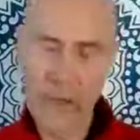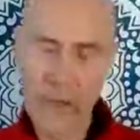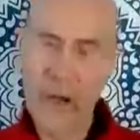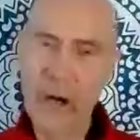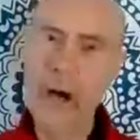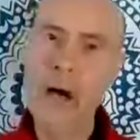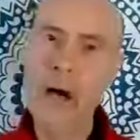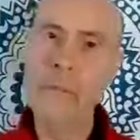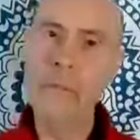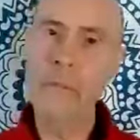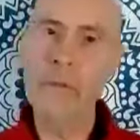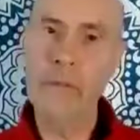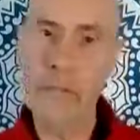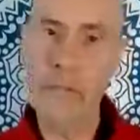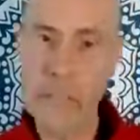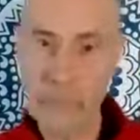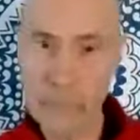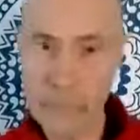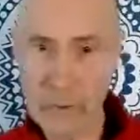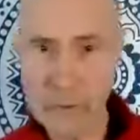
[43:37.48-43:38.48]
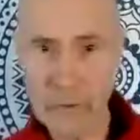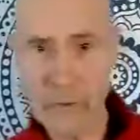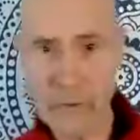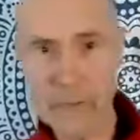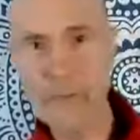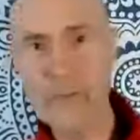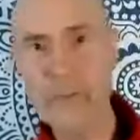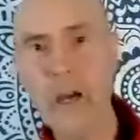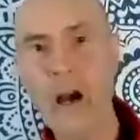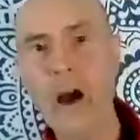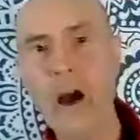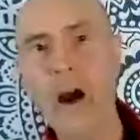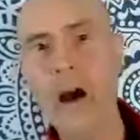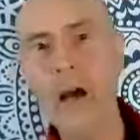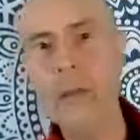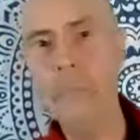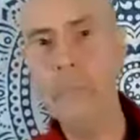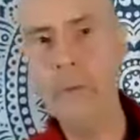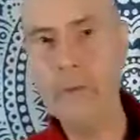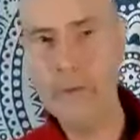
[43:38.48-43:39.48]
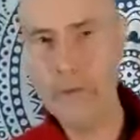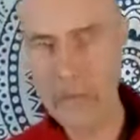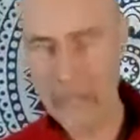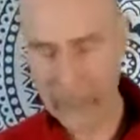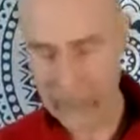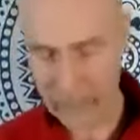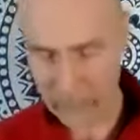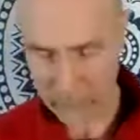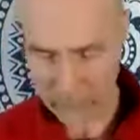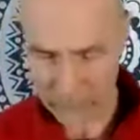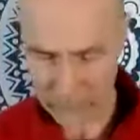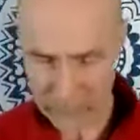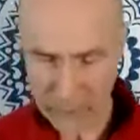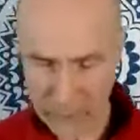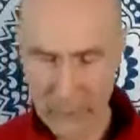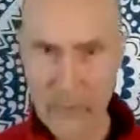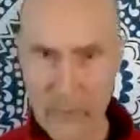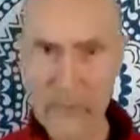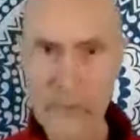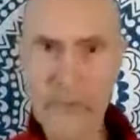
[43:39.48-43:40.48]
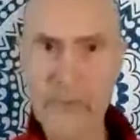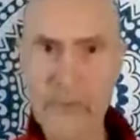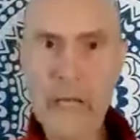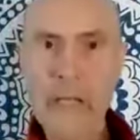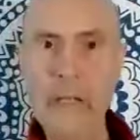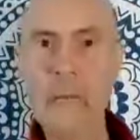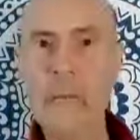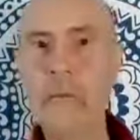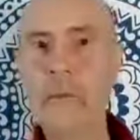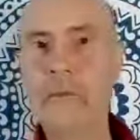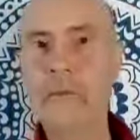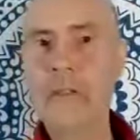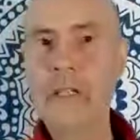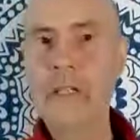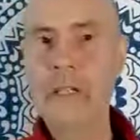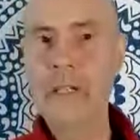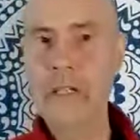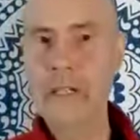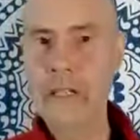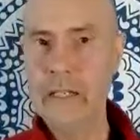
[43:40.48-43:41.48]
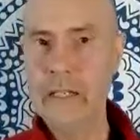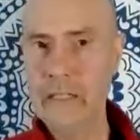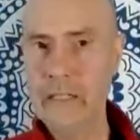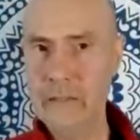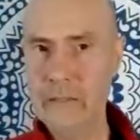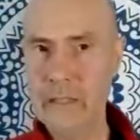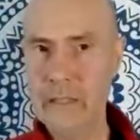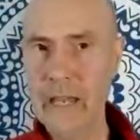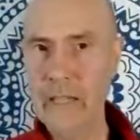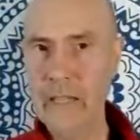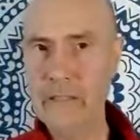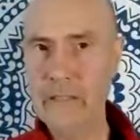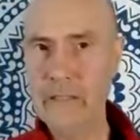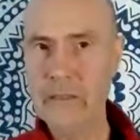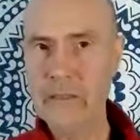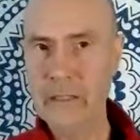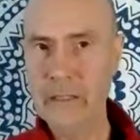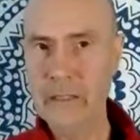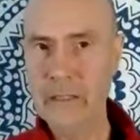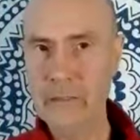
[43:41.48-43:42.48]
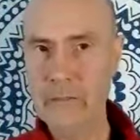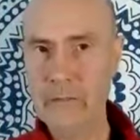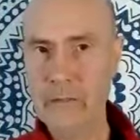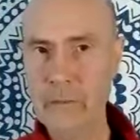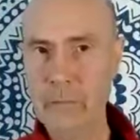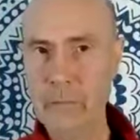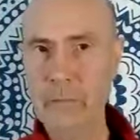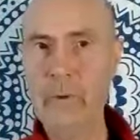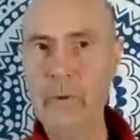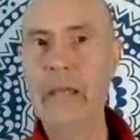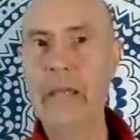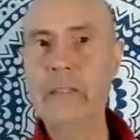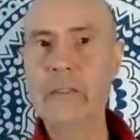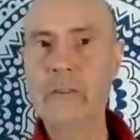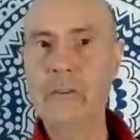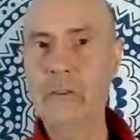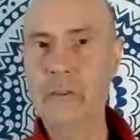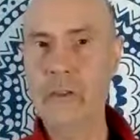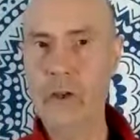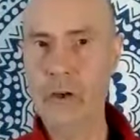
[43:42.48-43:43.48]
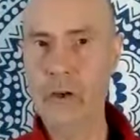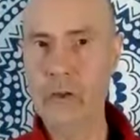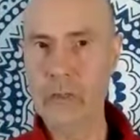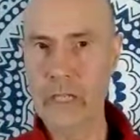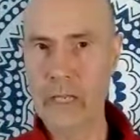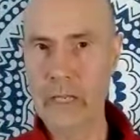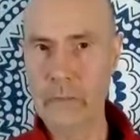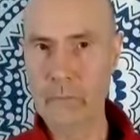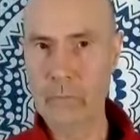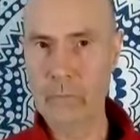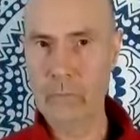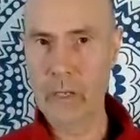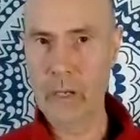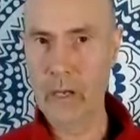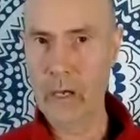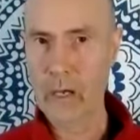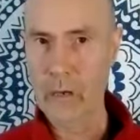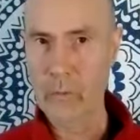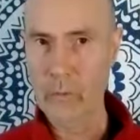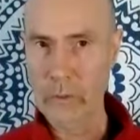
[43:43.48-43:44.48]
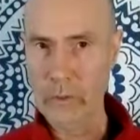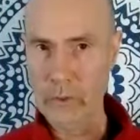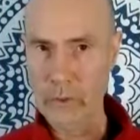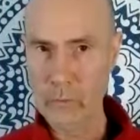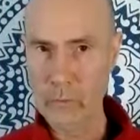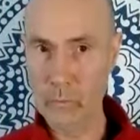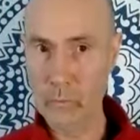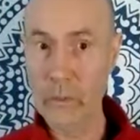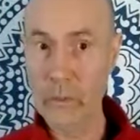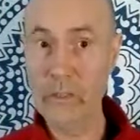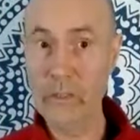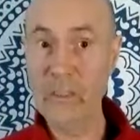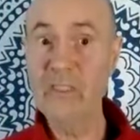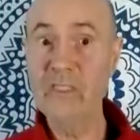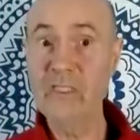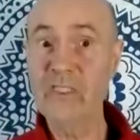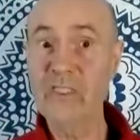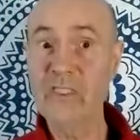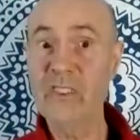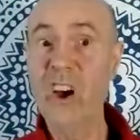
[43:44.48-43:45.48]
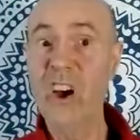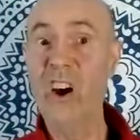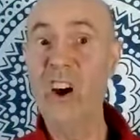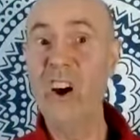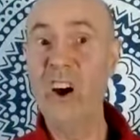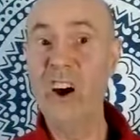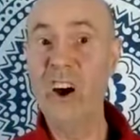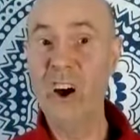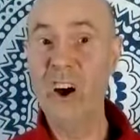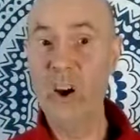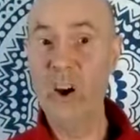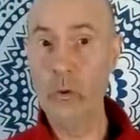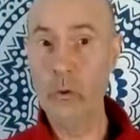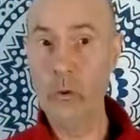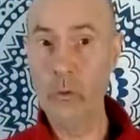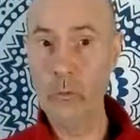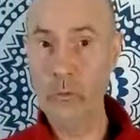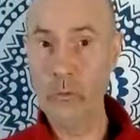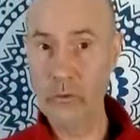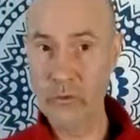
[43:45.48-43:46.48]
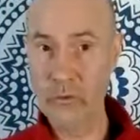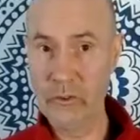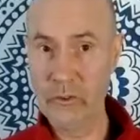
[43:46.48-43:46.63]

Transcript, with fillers: the hypothalamus, because it's the hypothalamus. The thalamus is actually the brain circuit, which we're going to start a whole